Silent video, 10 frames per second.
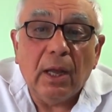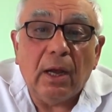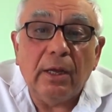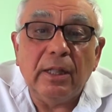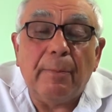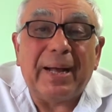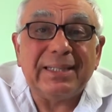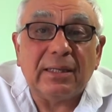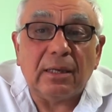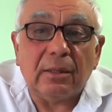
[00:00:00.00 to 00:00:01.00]
in a
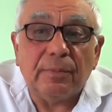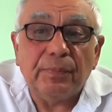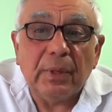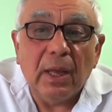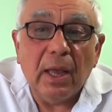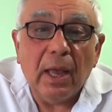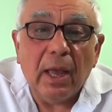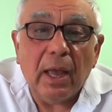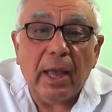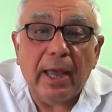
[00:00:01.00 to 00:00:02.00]
basket,
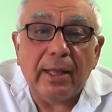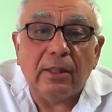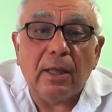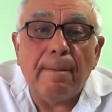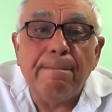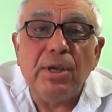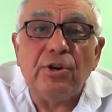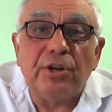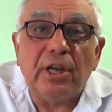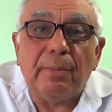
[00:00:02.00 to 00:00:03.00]
and
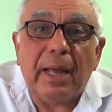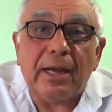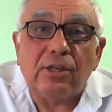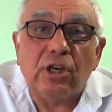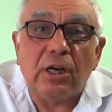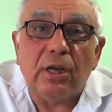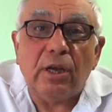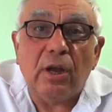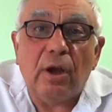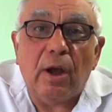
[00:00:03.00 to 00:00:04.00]
Miriam
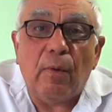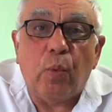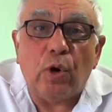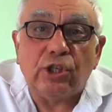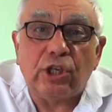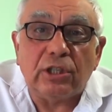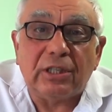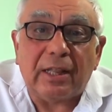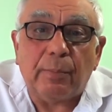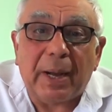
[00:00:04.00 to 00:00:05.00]
actually watches
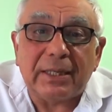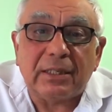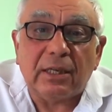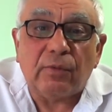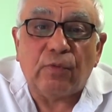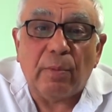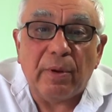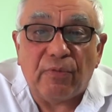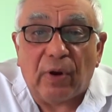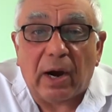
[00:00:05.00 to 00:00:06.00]
that basket from
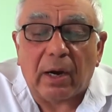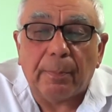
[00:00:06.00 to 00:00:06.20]
afar.